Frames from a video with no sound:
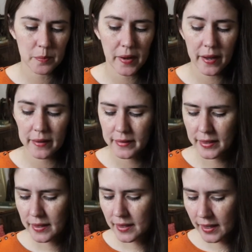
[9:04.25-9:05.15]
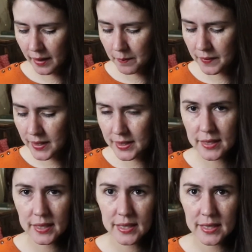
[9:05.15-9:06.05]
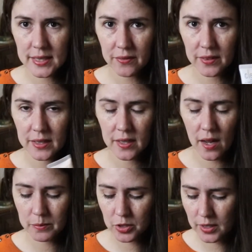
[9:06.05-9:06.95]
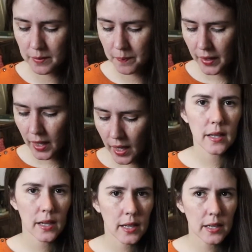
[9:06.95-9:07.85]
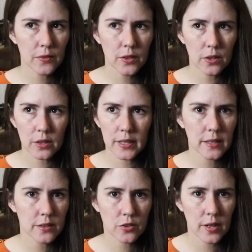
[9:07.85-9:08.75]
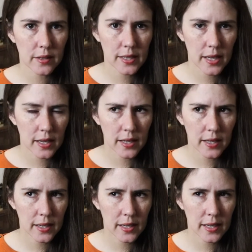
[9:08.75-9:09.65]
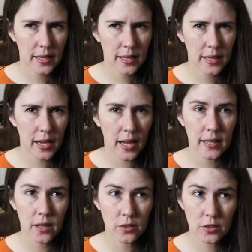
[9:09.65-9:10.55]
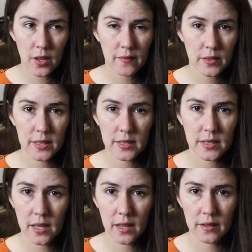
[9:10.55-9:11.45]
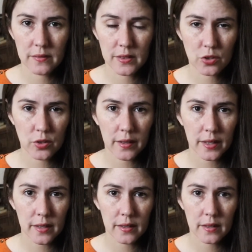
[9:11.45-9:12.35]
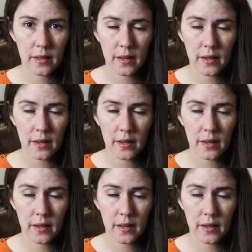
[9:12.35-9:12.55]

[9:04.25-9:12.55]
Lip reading: but this is definitely an option. If you're in Australia, I also have a list of Australian